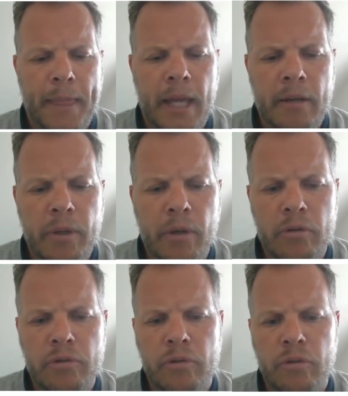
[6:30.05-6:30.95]
And we
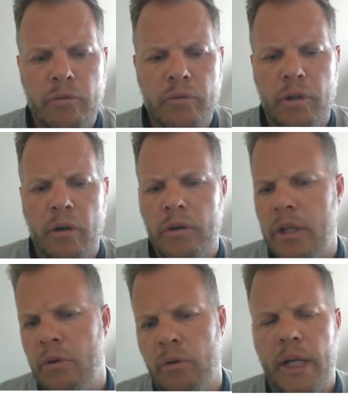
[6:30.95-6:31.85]
also
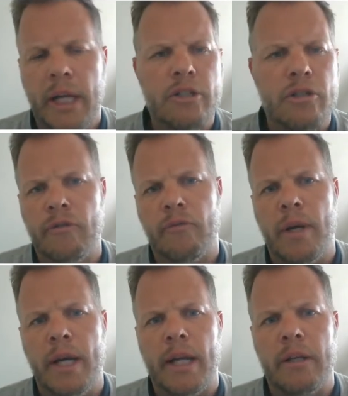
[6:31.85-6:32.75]
currently looking at
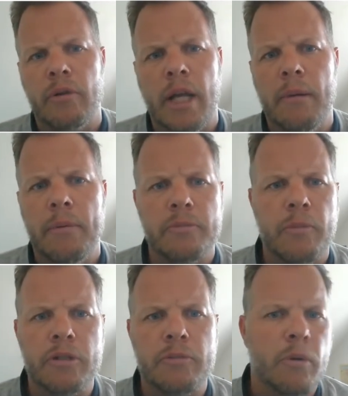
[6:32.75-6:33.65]
software that could help us
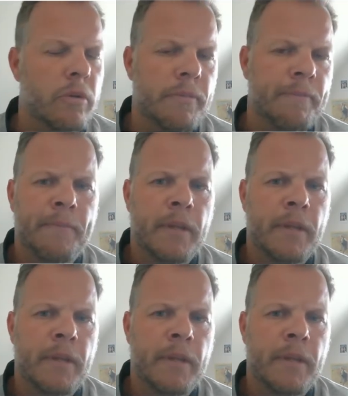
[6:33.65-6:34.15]
much more